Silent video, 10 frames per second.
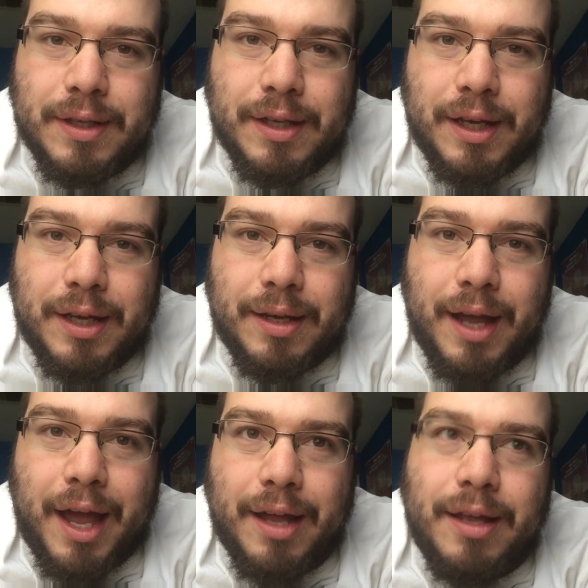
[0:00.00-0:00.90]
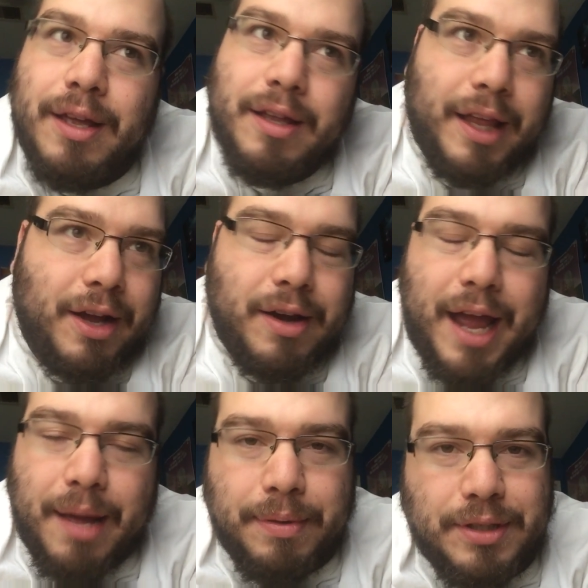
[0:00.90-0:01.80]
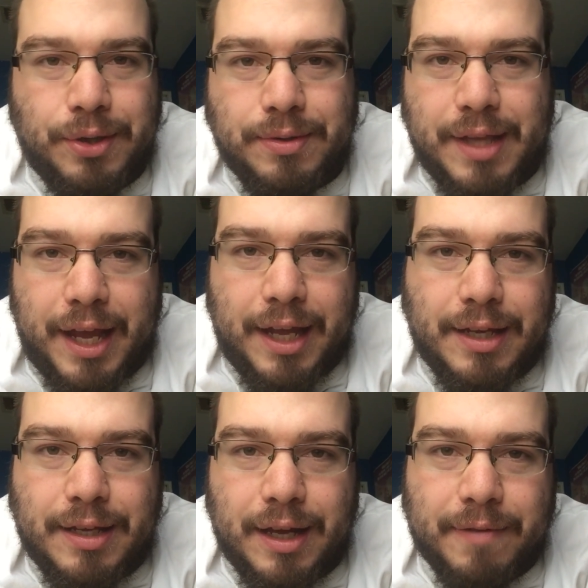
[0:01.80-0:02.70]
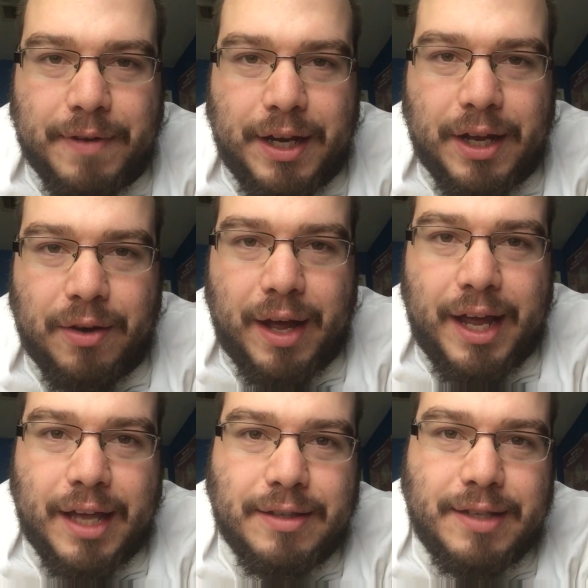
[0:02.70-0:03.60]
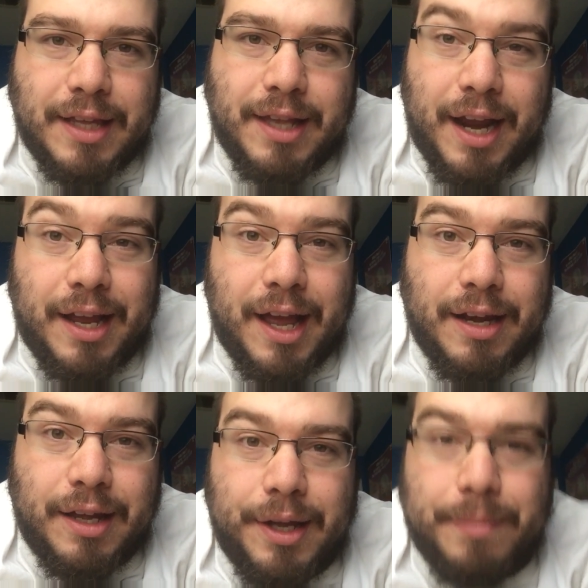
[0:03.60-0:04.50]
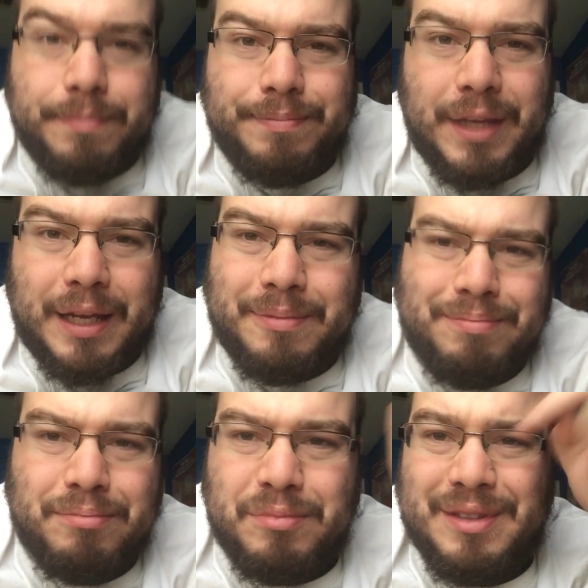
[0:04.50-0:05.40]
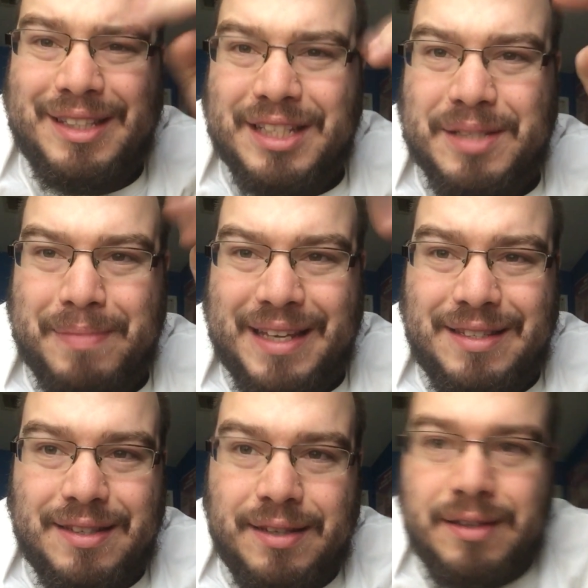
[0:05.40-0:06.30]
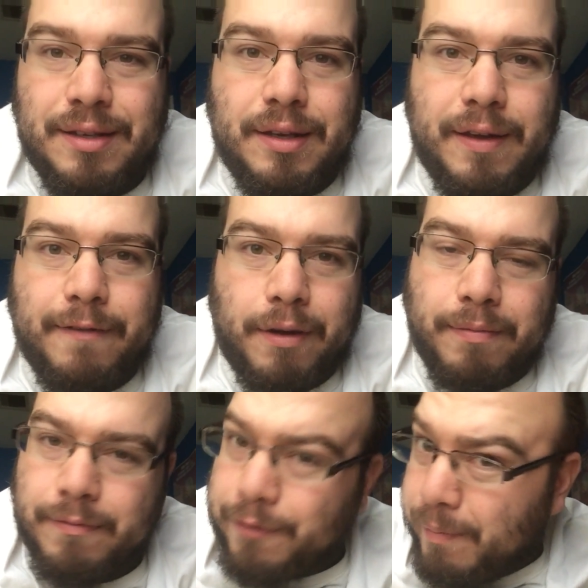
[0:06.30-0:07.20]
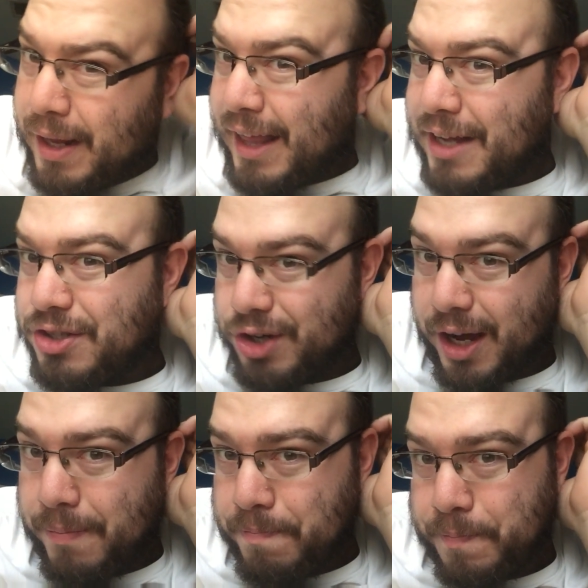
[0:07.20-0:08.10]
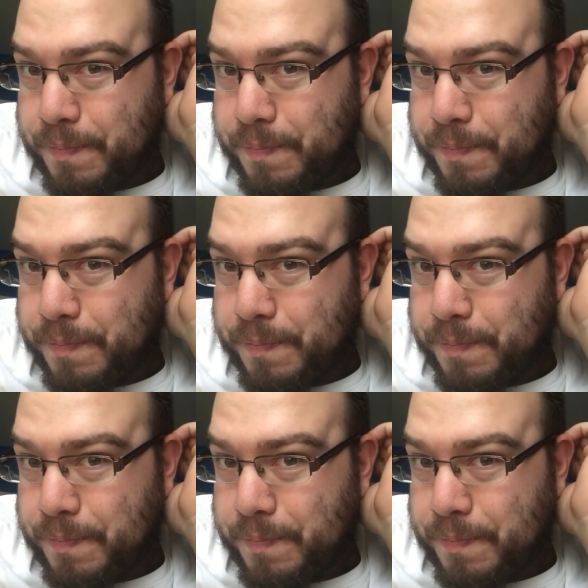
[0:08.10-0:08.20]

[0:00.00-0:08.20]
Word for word: Uh, like on an Apple Tuesday video, I had said that I got um, like dismissed from from my last job.